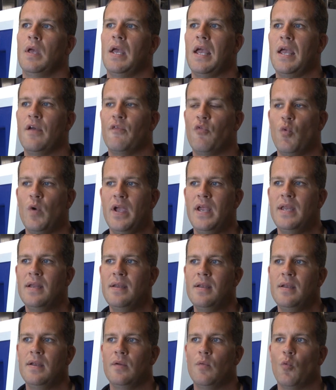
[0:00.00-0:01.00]
If we
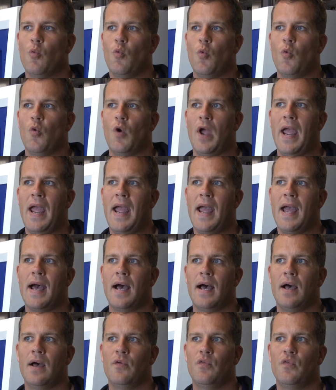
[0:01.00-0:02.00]
didn't
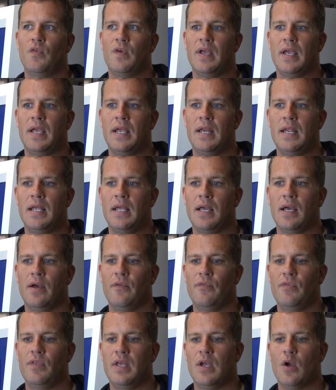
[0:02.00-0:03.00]
have any
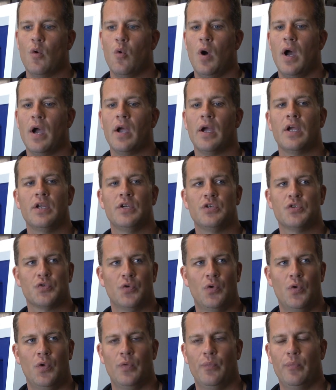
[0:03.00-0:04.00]
of the quagga
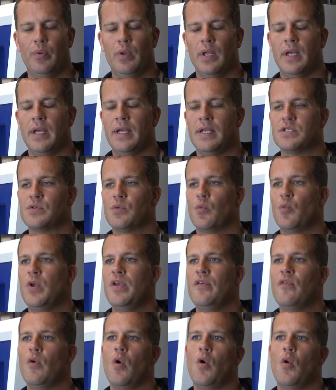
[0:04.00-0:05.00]
control in place,
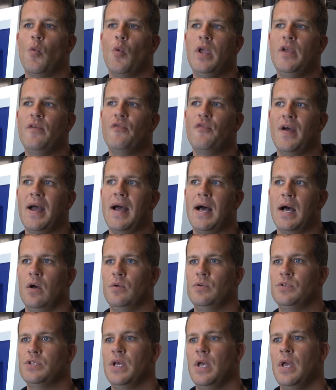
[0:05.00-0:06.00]
we
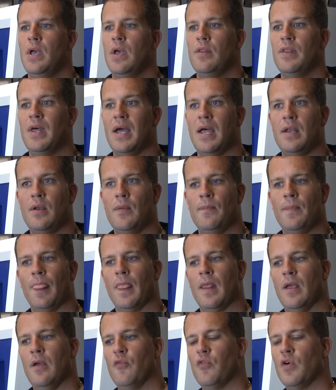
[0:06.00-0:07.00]
found that
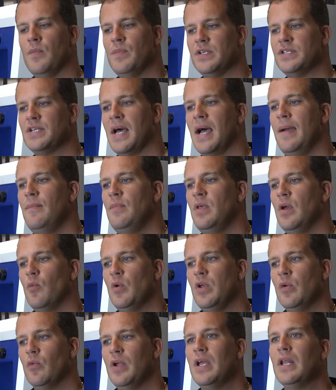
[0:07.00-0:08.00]
from the time that
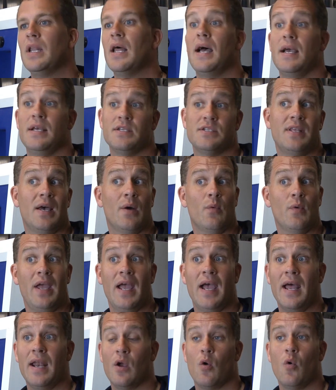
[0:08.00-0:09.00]
we realized that we
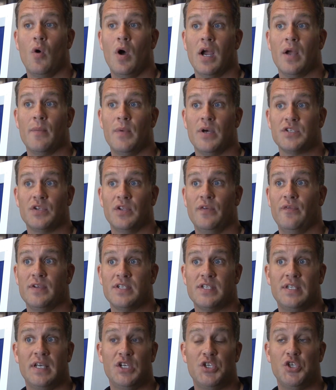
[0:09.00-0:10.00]
had a quagga mussel
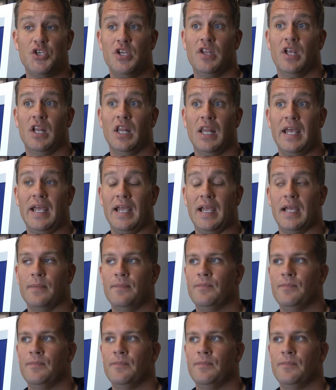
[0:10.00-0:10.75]
infestation in the lake